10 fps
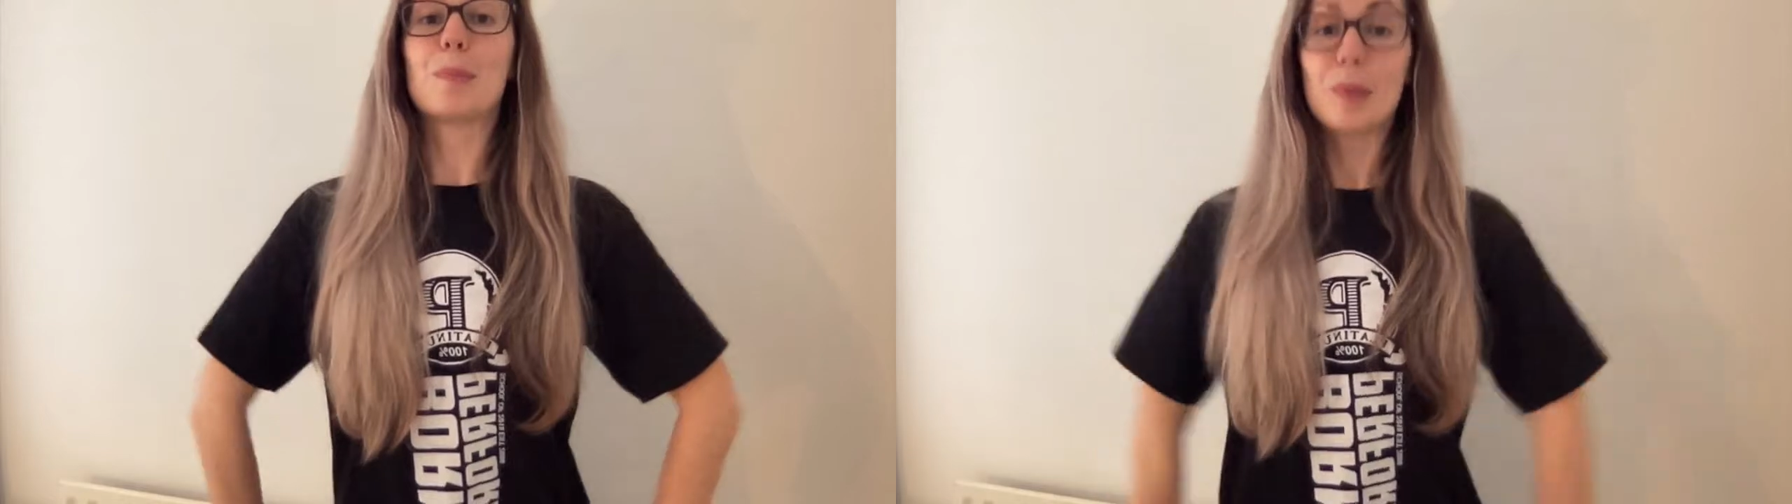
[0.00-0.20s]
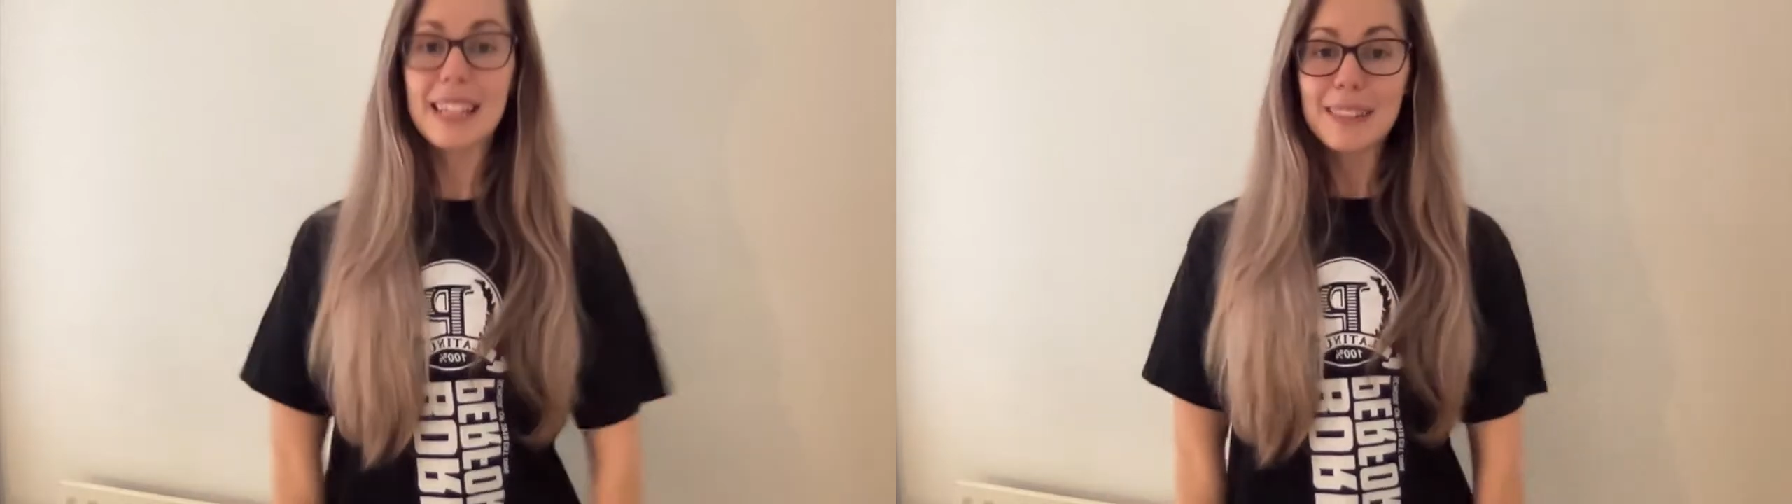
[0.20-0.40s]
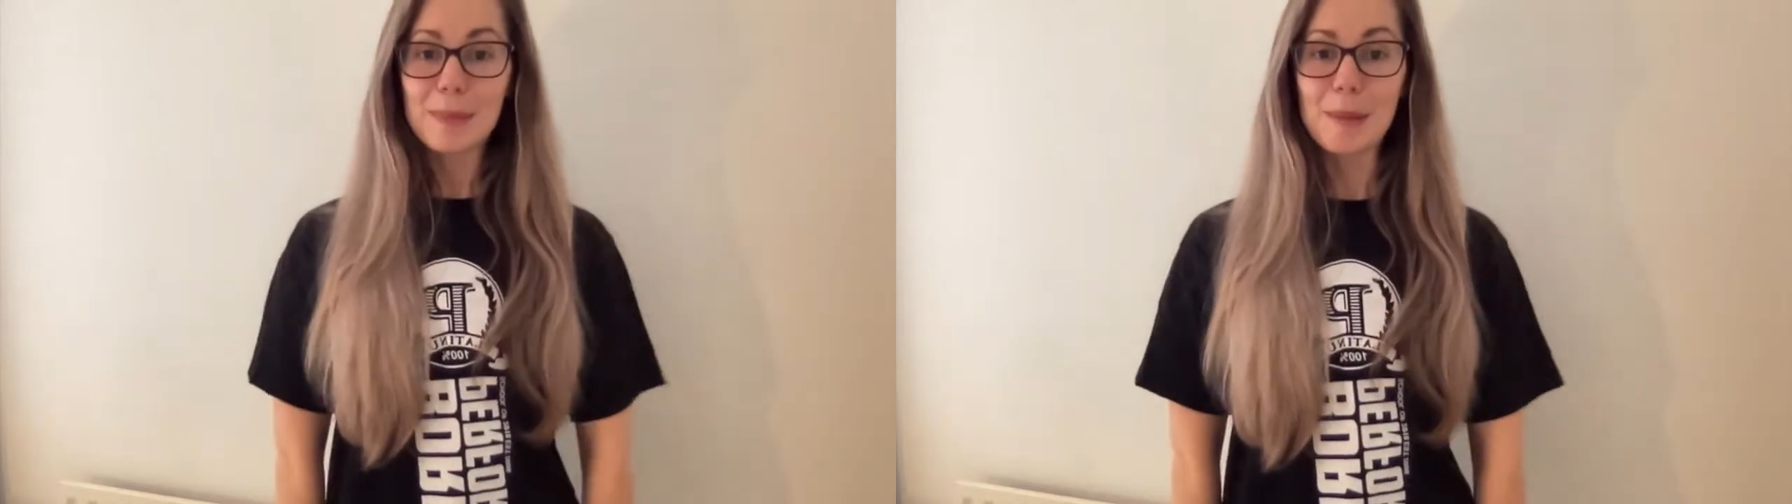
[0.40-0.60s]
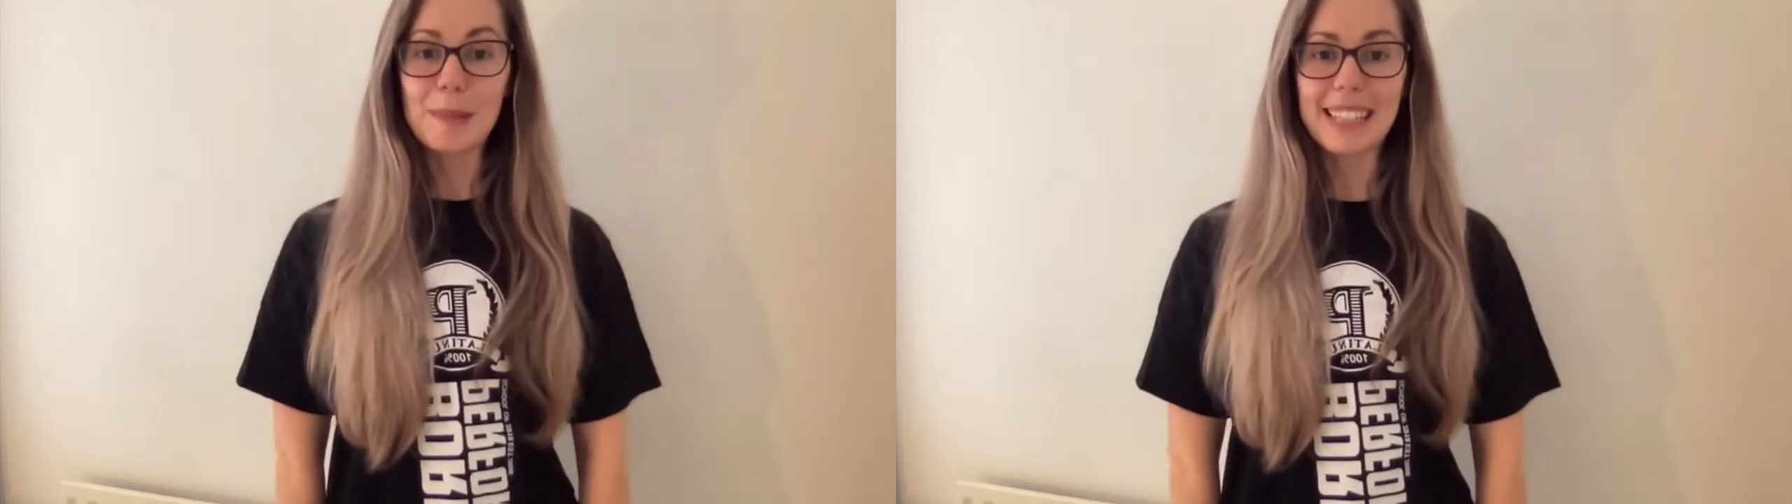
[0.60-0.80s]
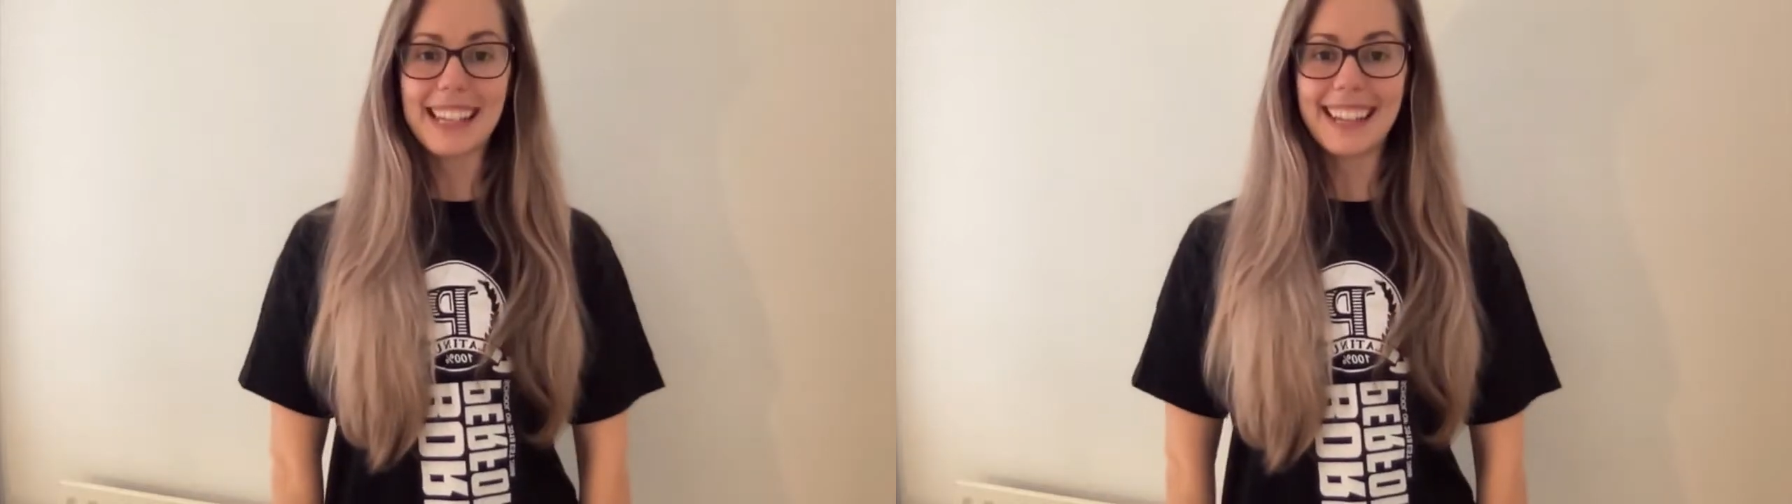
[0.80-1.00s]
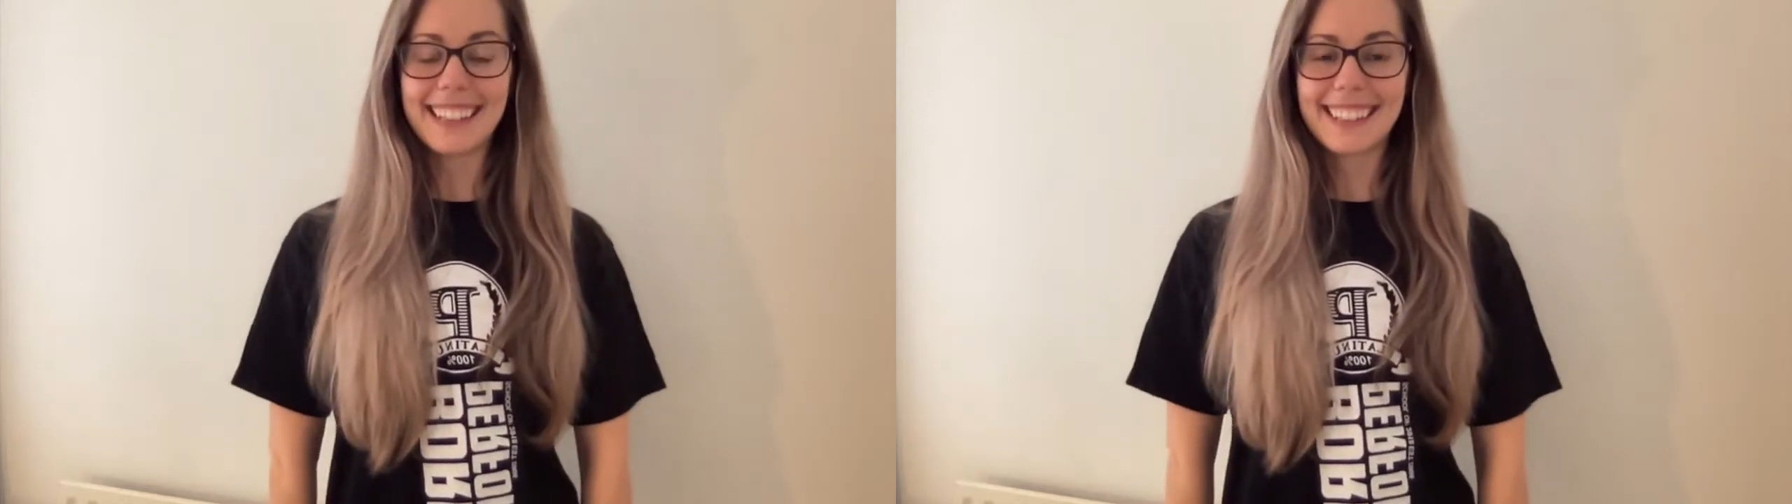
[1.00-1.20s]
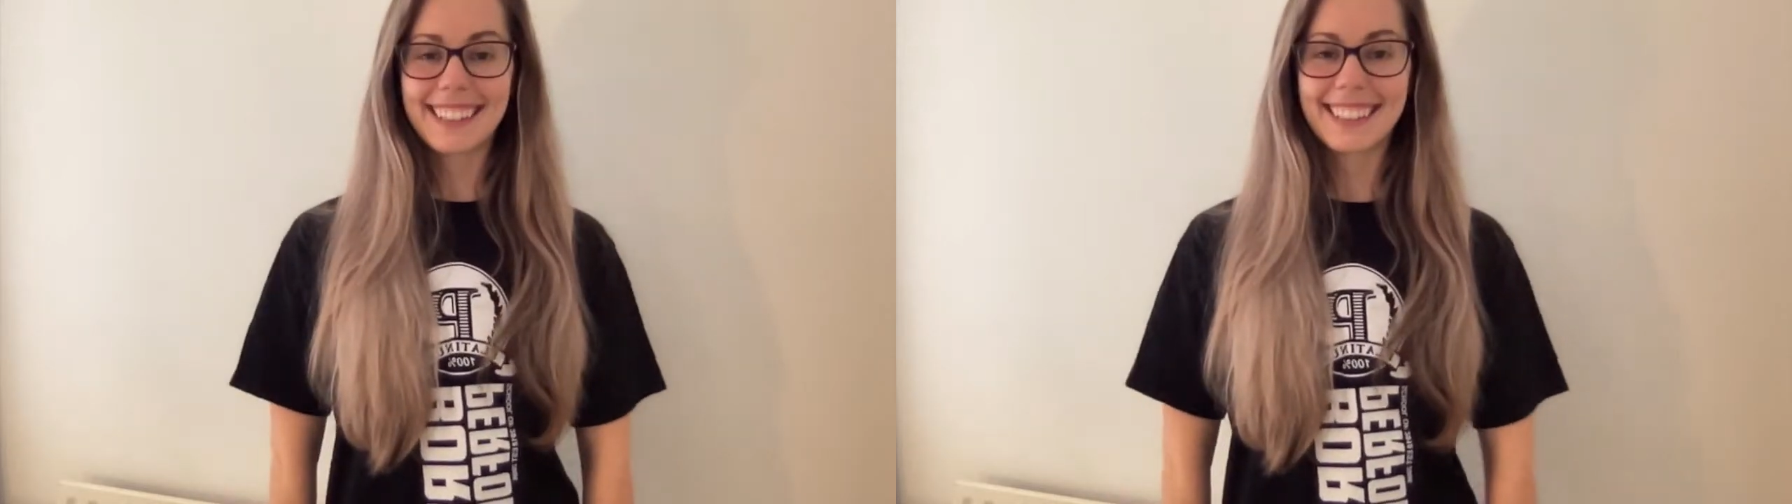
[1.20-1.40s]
breathe properly.